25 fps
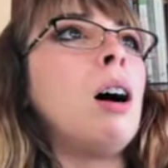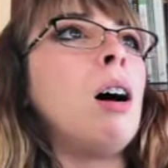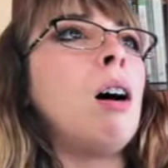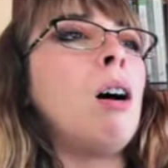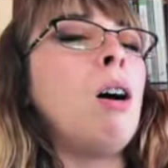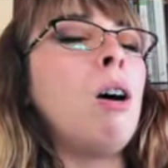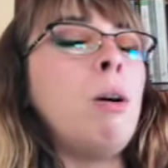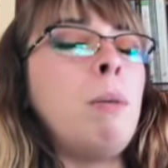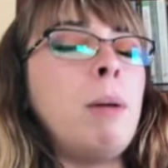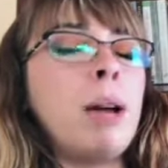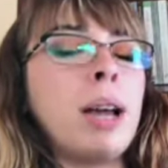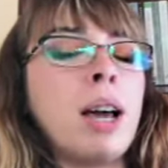
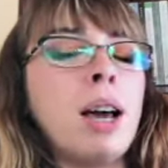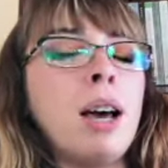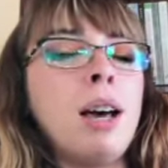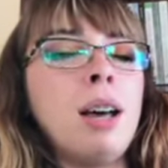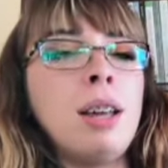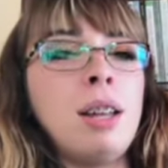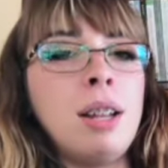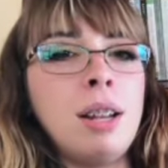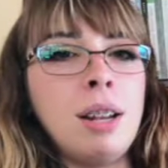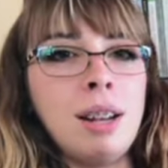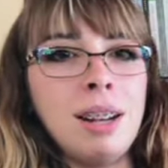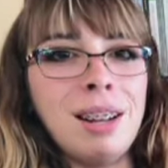Oh my
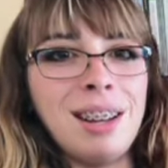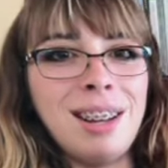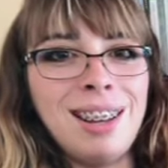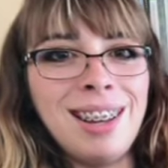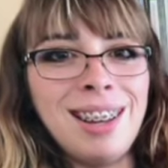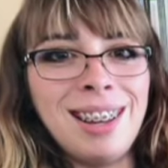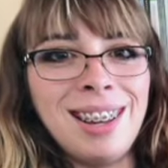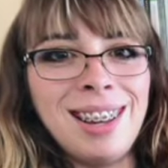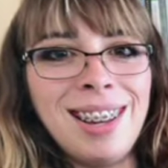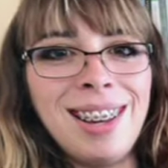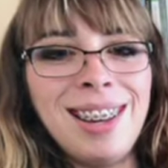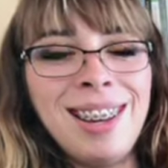
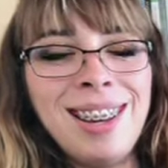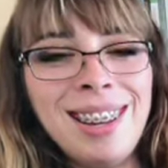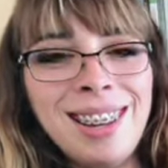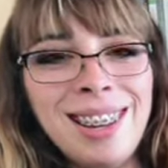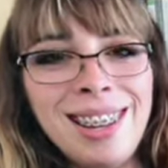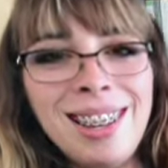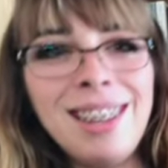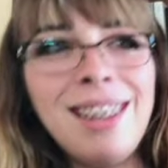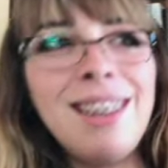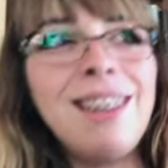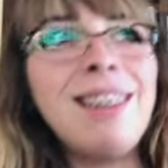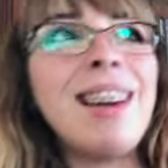God.
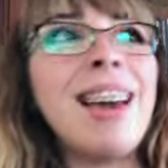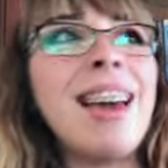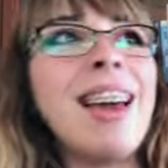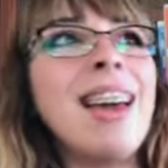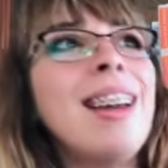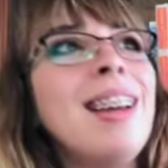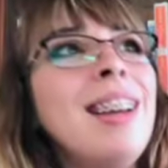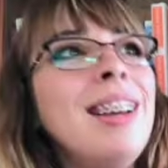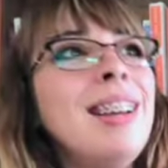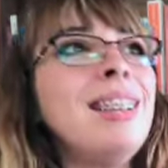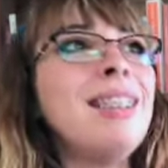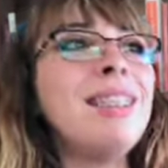Okay,
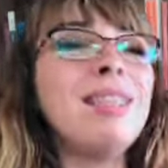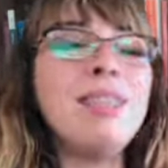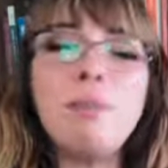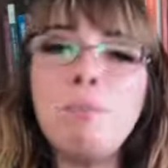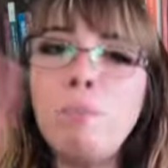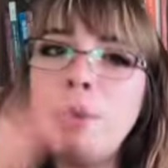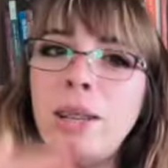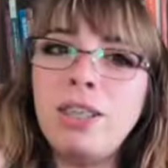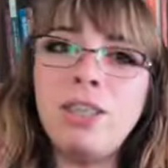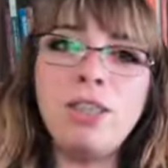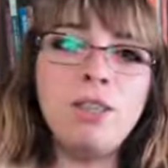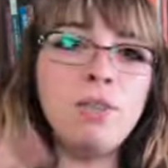just a
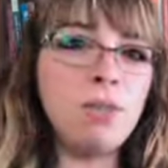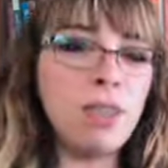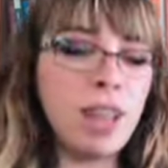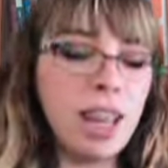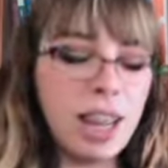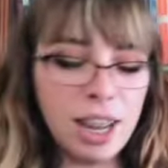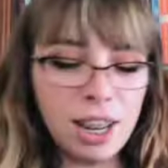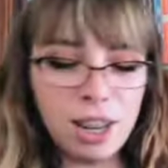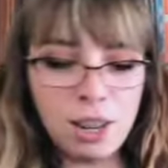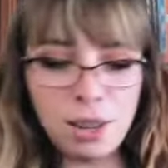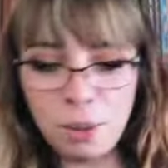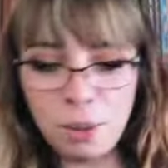pigeon flying into